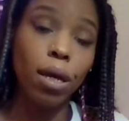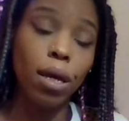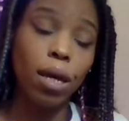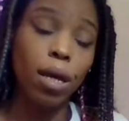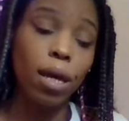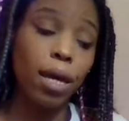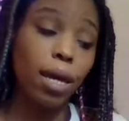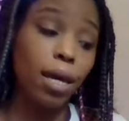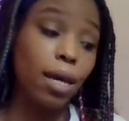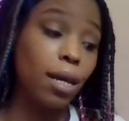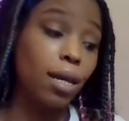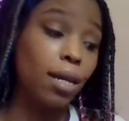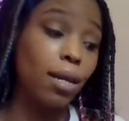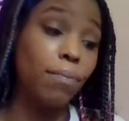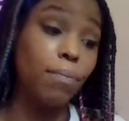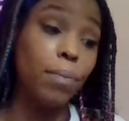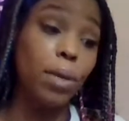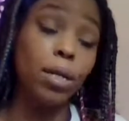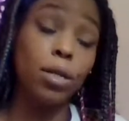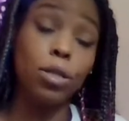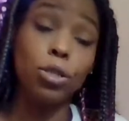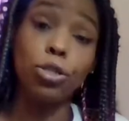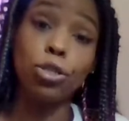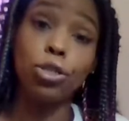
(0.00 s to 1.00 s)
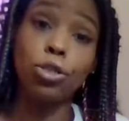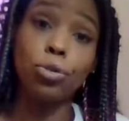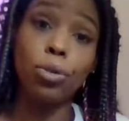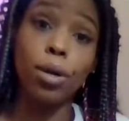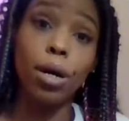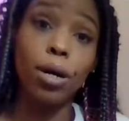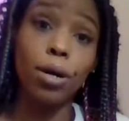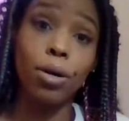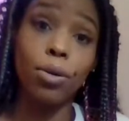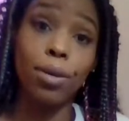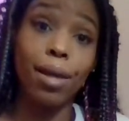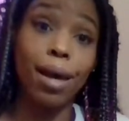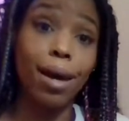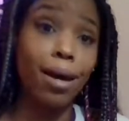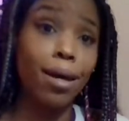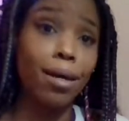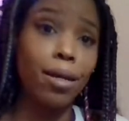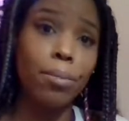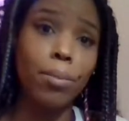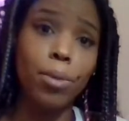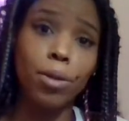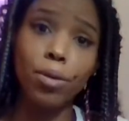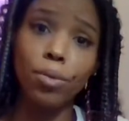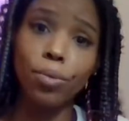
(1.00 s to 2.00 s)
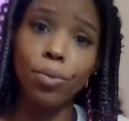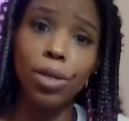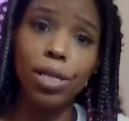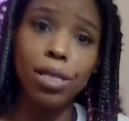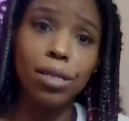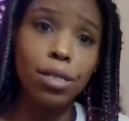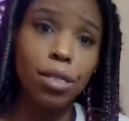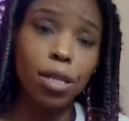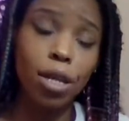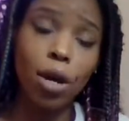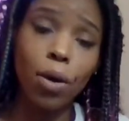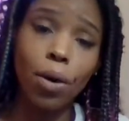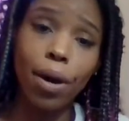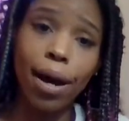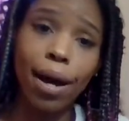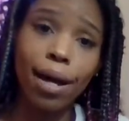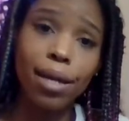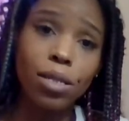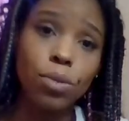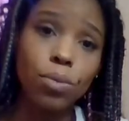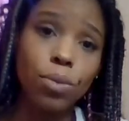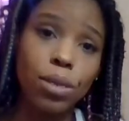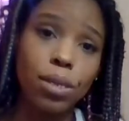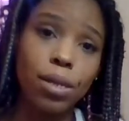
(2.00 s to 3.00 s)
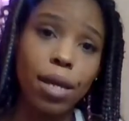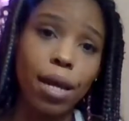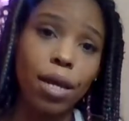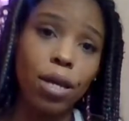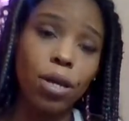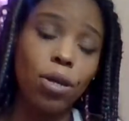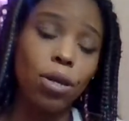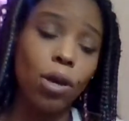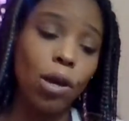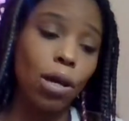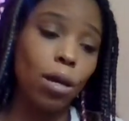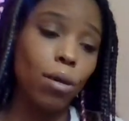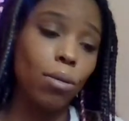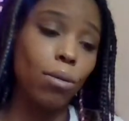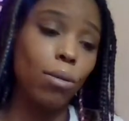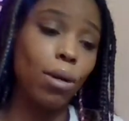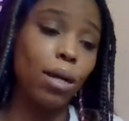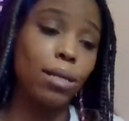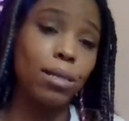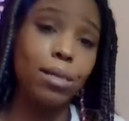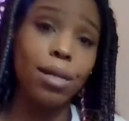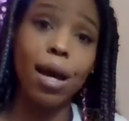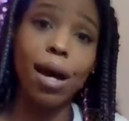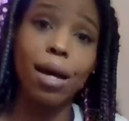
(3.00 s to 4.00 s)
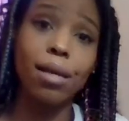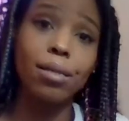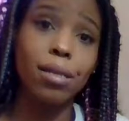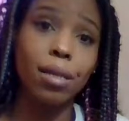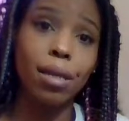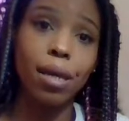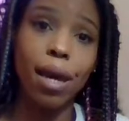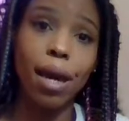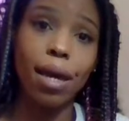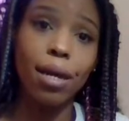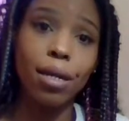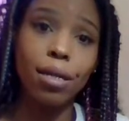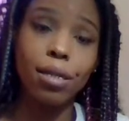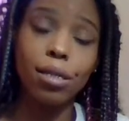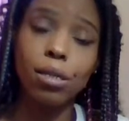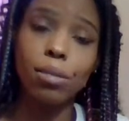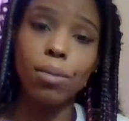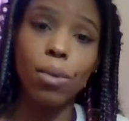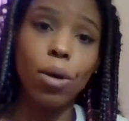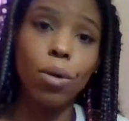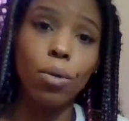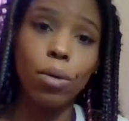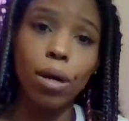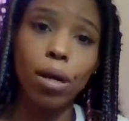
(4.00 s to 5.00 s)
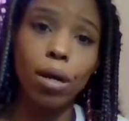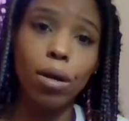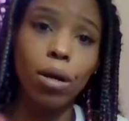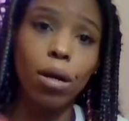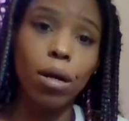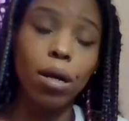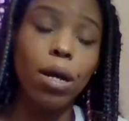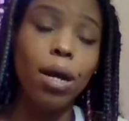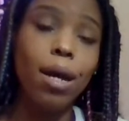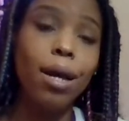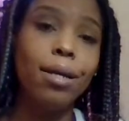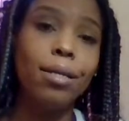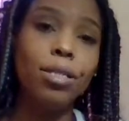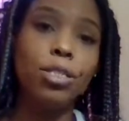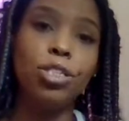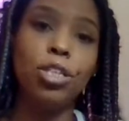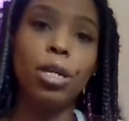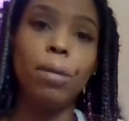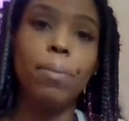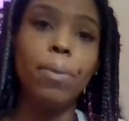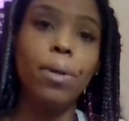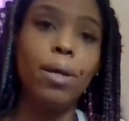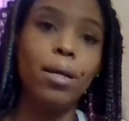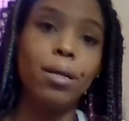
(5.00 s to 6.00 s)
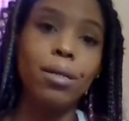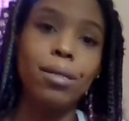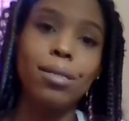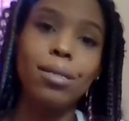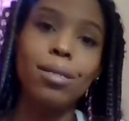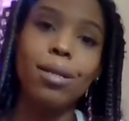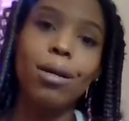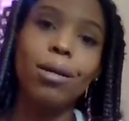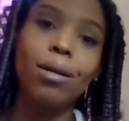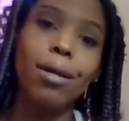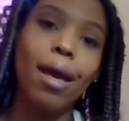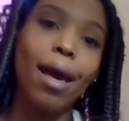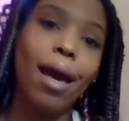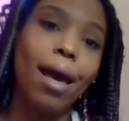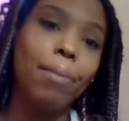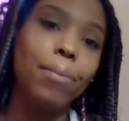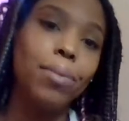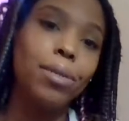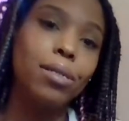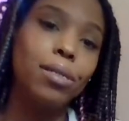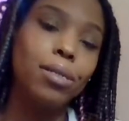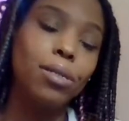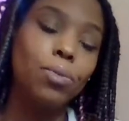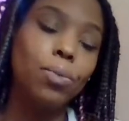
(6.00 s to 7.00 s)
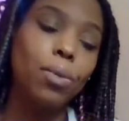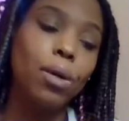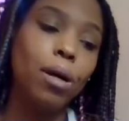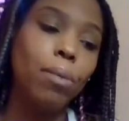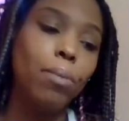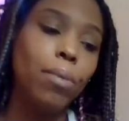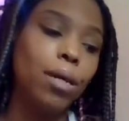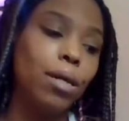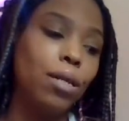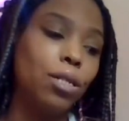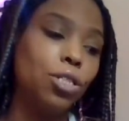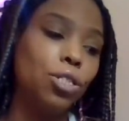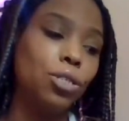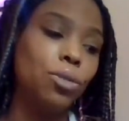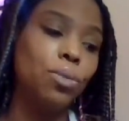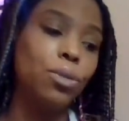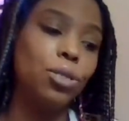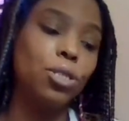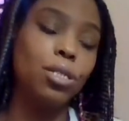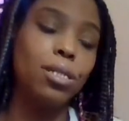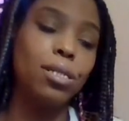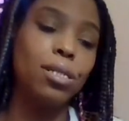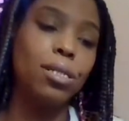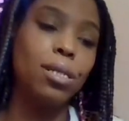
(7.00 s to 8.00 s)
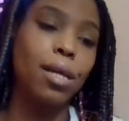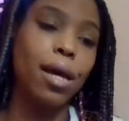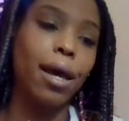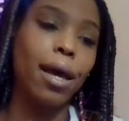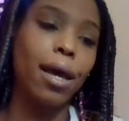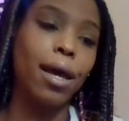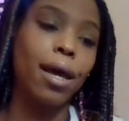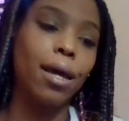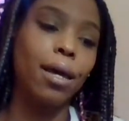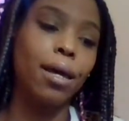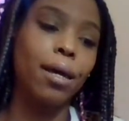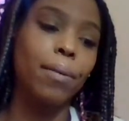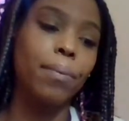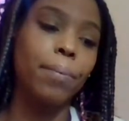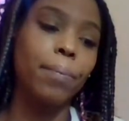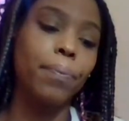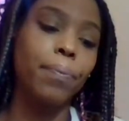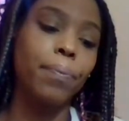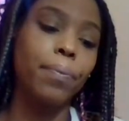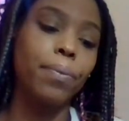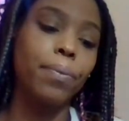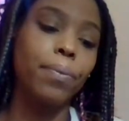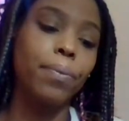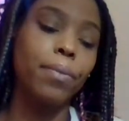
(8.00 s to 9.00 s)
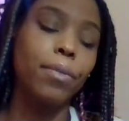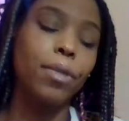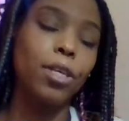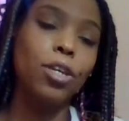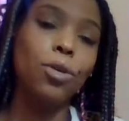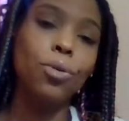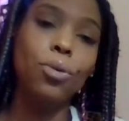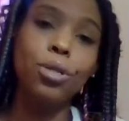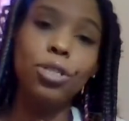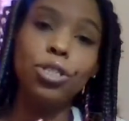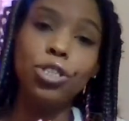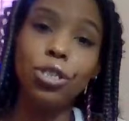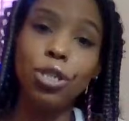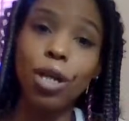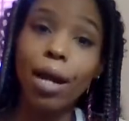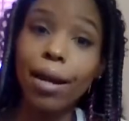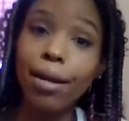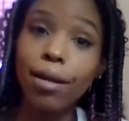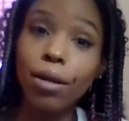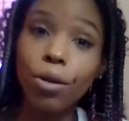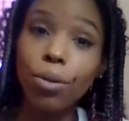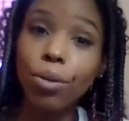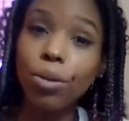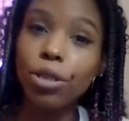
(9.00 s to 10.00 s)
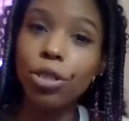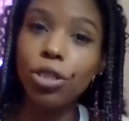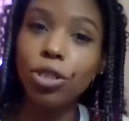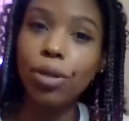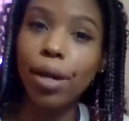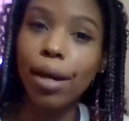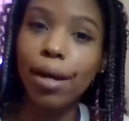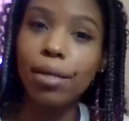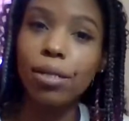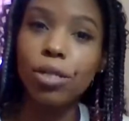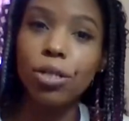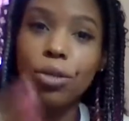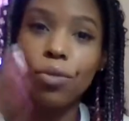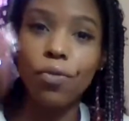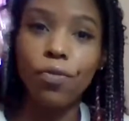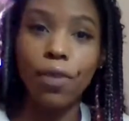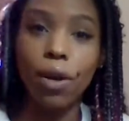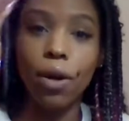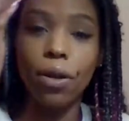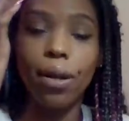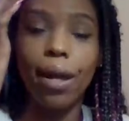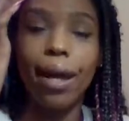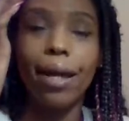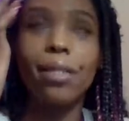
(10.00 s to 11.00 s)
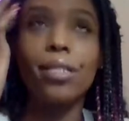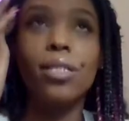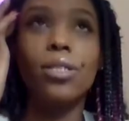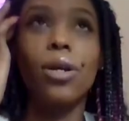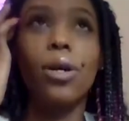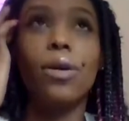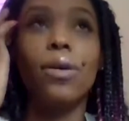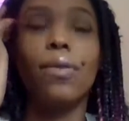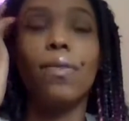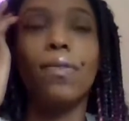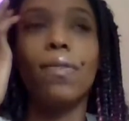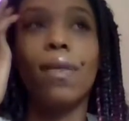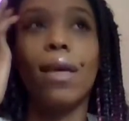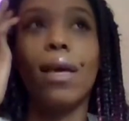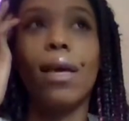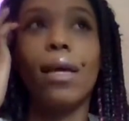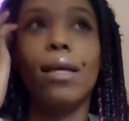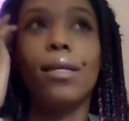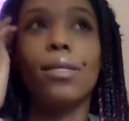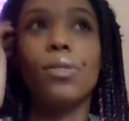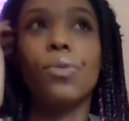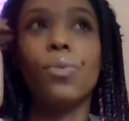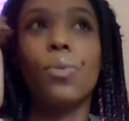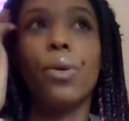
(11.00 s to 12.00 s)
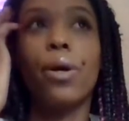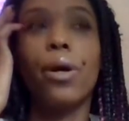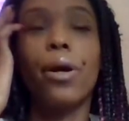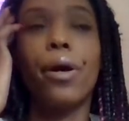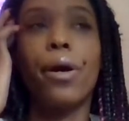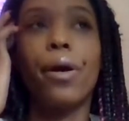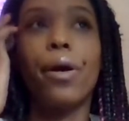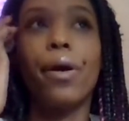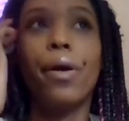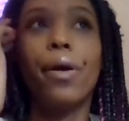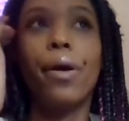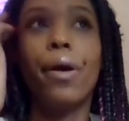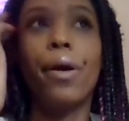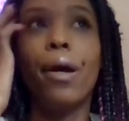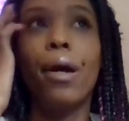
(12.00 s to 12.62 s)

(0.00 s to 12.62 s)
it could have been a struggle. That could have been the reason your ass was like, you know, intoxicated, smoking, or jumping into certain habits as well, because you were just like, you were stressed. You felt like certain things were